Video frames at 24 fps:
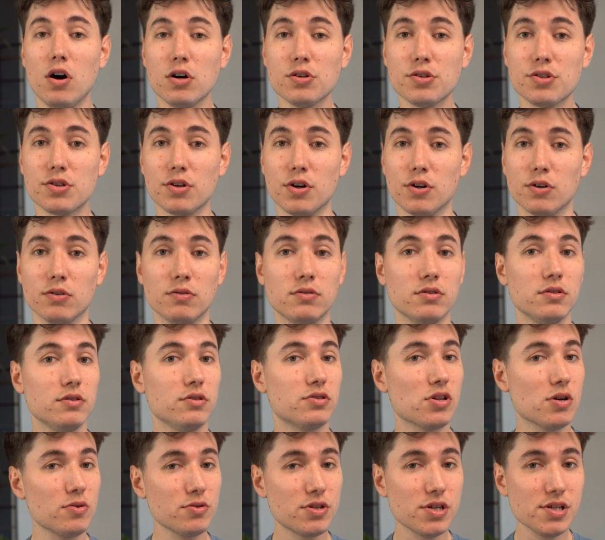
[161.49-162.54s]
Also,
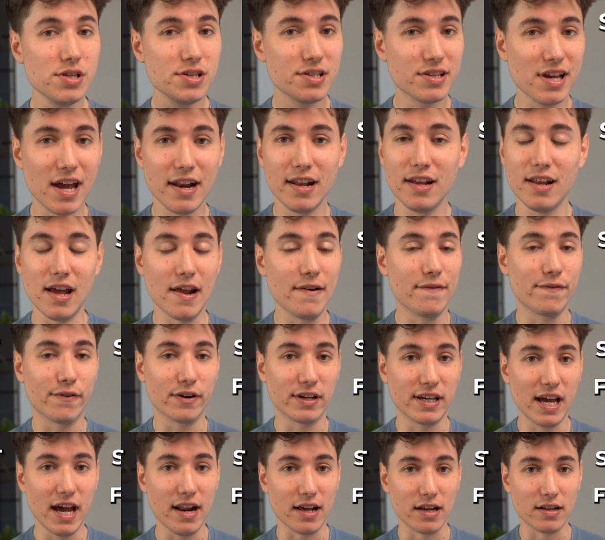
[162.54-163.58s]
don't just set it and
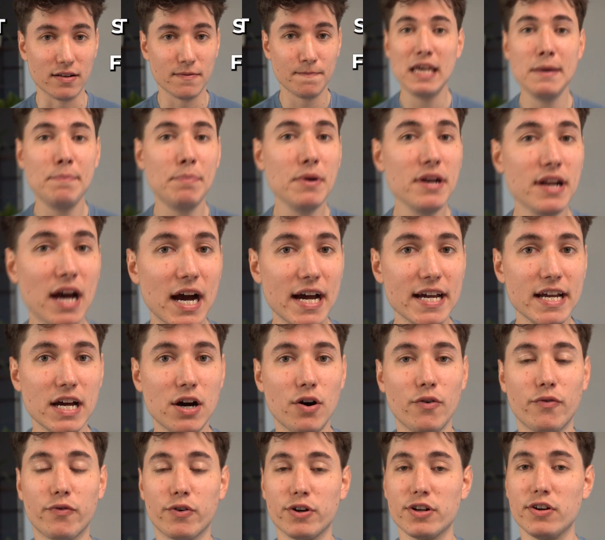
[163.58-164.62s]
forget it. Keep an eye
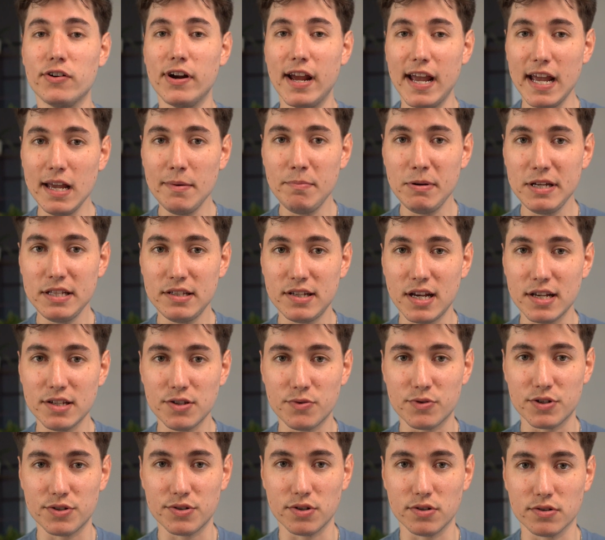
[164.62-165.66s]
out for your A/B
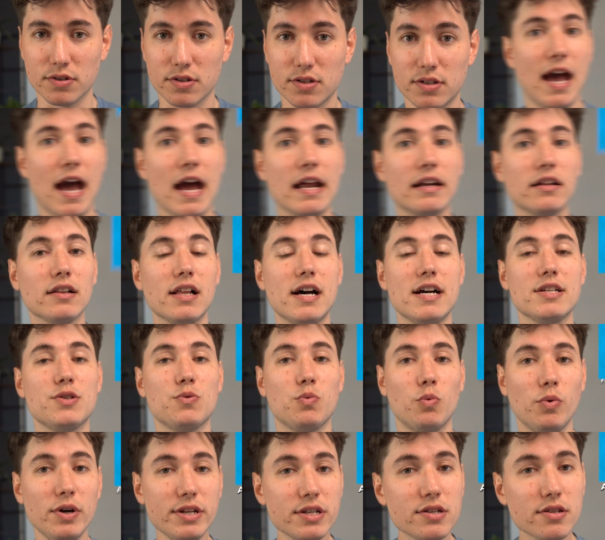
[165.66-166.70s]
test results. Analyze
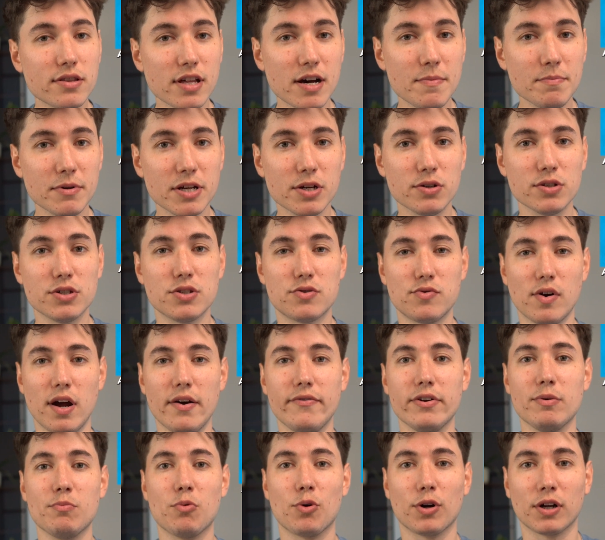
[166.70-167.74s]
which thumbnail is
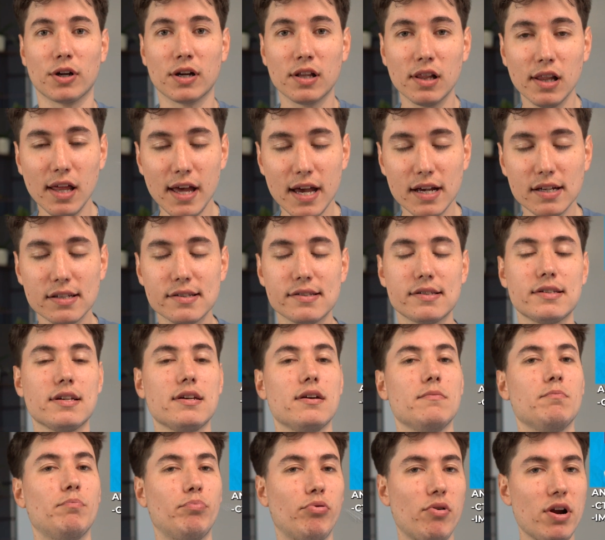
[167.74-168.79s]
driving more clicks,
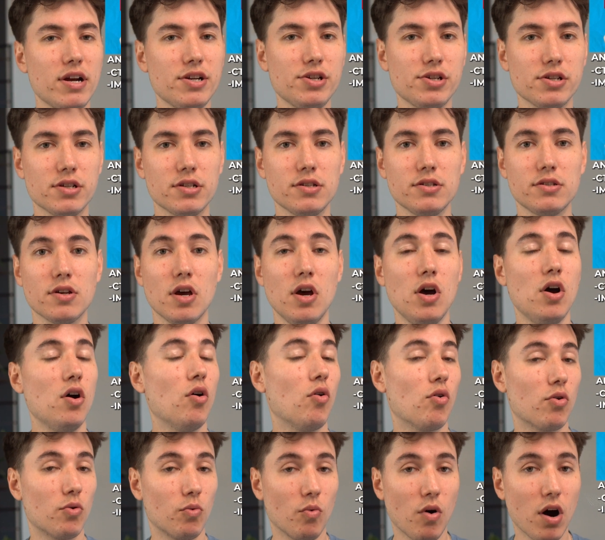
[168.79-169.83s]
impressions,
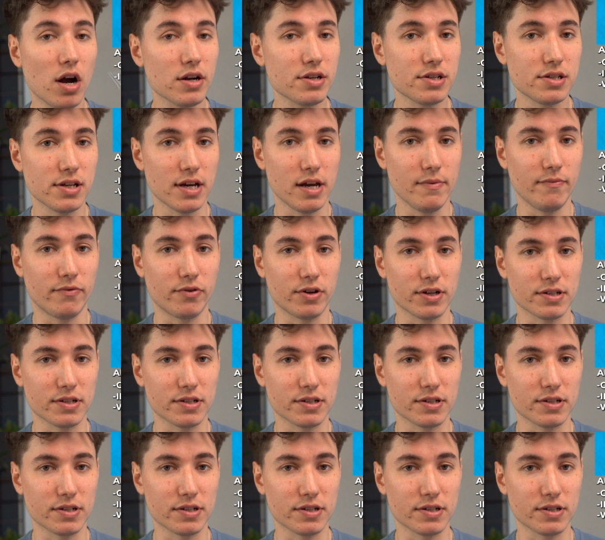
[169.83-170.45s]
or watch time, for